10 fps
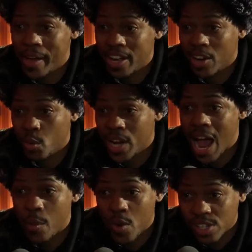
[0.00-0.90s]
better when
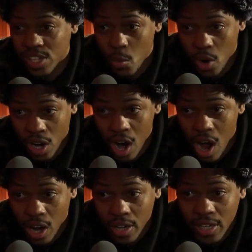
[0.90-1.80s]
I want someone
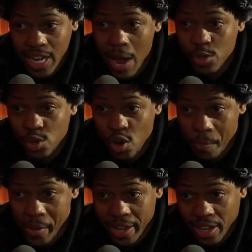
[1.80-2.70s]
gone. That was
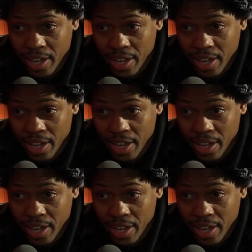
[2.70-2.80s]
on me.